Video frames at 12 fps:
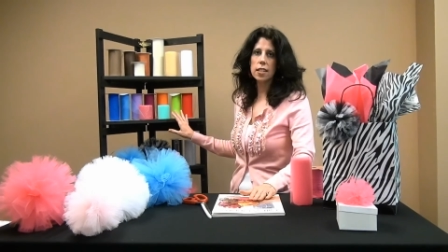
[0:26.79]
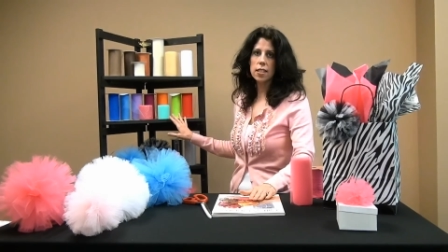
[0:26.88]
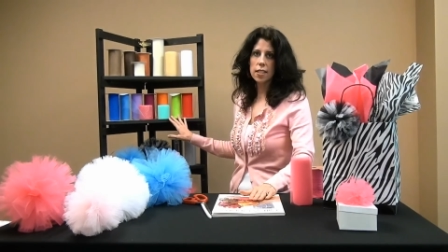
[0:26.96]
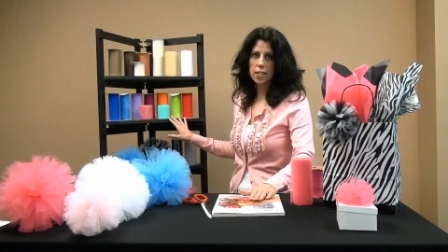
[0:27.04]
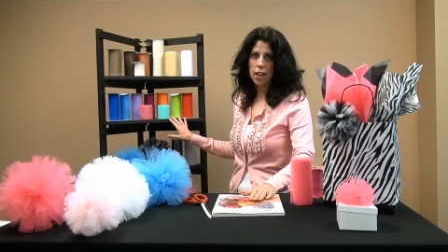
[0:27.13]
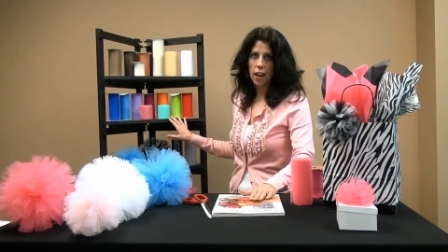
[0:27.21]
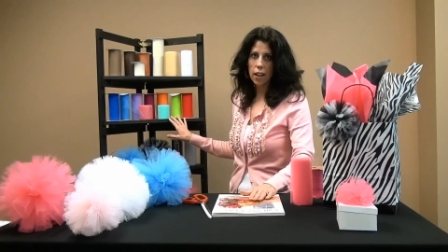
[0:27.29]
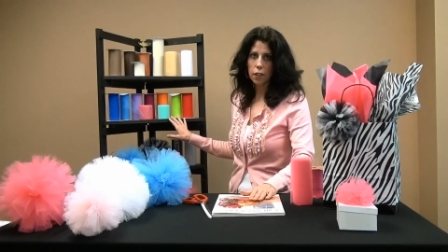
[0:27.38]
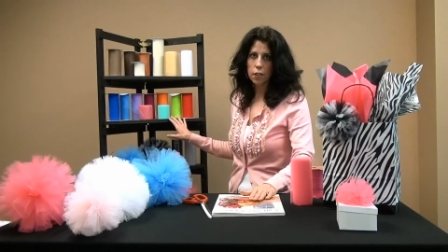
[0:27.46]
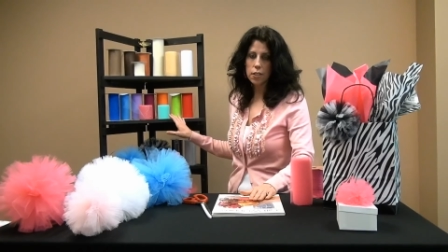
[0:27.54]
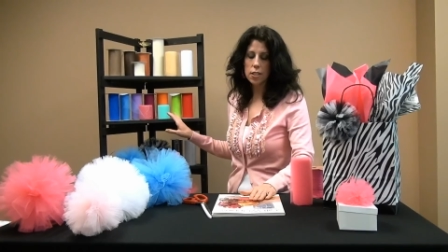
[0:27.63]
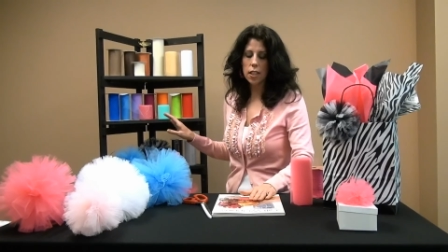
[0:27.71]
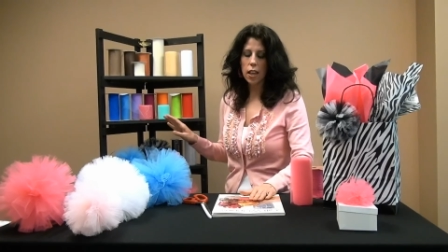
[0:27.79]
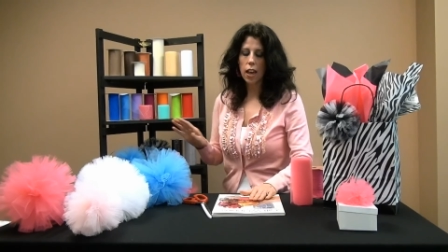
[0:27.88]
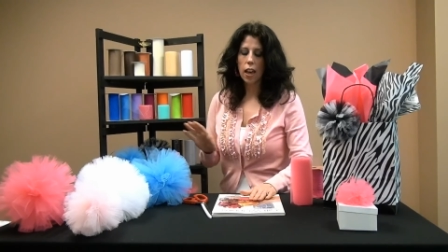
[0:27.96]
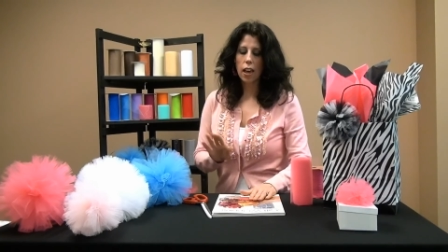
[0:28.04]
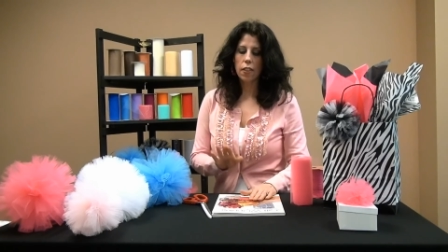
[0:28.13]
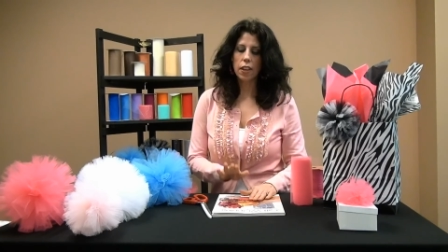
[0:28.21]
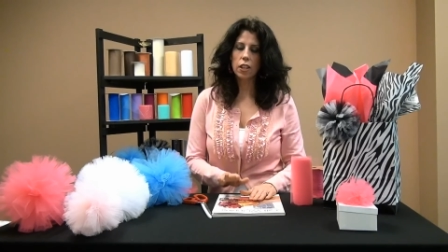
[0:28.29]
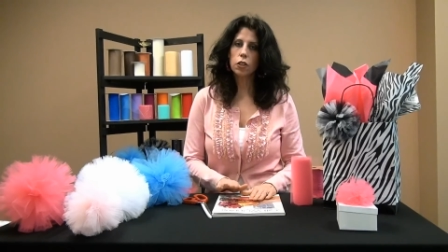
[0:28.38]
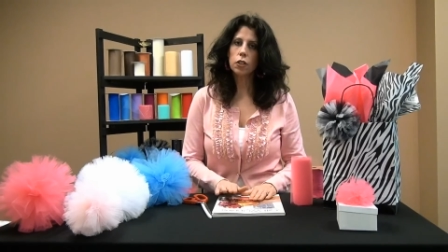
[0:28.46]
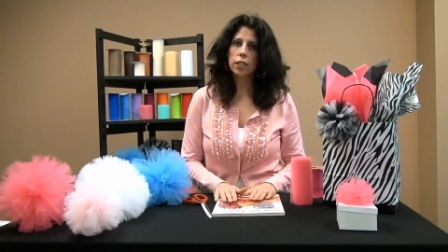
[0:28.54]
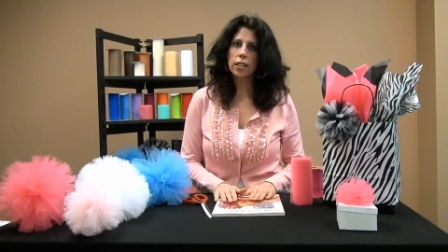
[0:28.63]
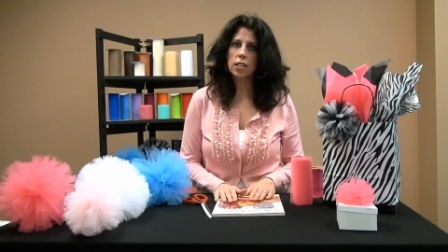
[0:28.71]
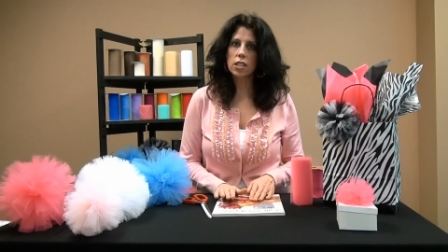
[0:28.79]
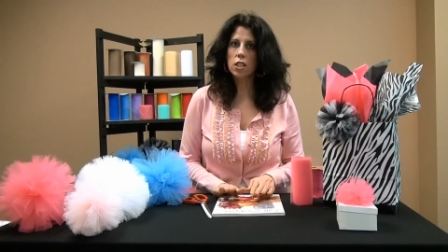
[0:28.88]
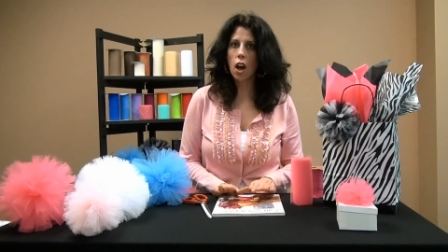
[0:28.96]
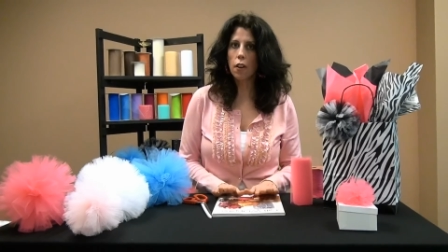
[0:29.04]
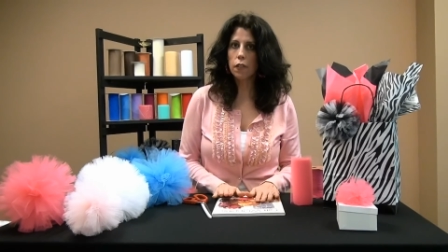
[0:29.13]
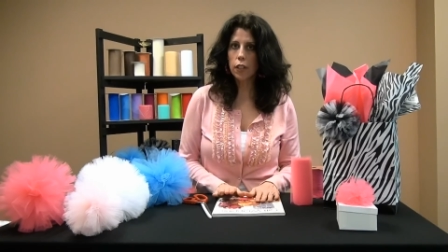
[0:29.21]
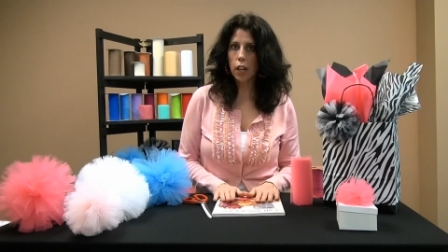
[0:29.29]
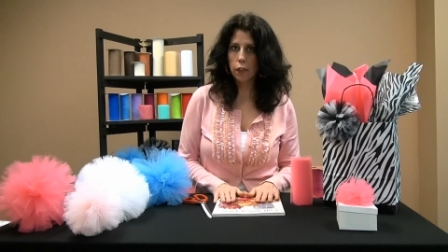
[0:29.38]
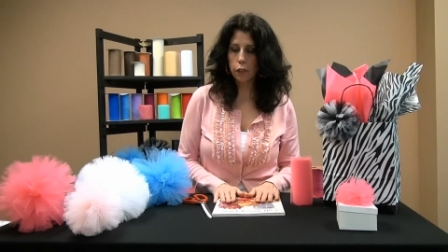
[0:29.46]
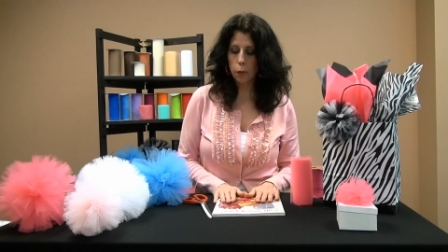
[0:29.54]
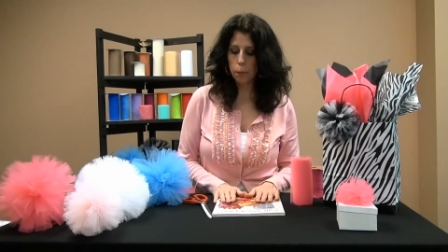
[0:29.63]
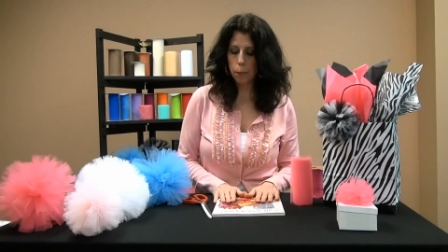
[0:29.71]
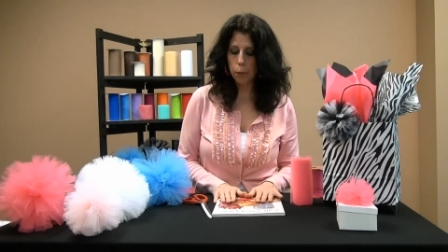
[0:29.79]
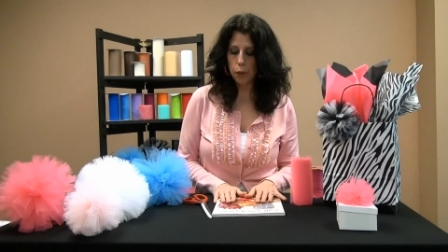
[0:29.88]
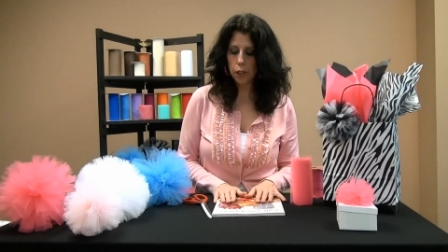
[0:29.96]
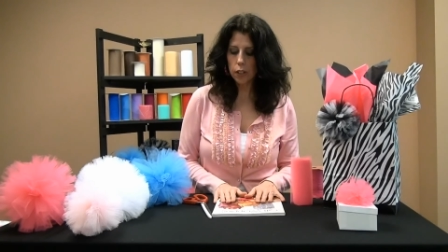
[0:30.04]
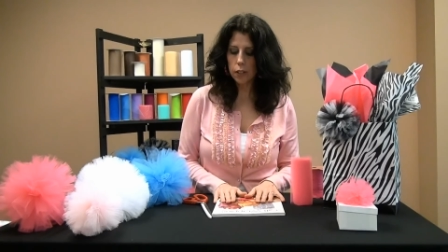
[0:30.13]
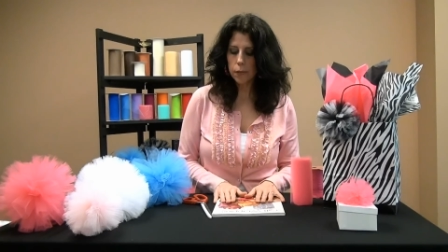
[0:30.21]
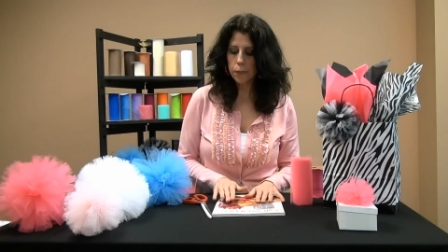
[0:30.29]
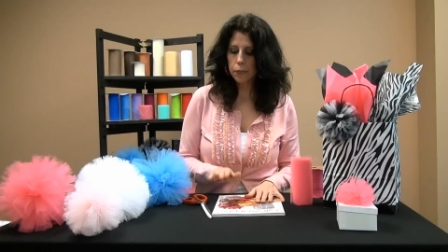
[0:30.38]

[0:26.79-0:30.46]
and styles. Then you'll need a soft cover book,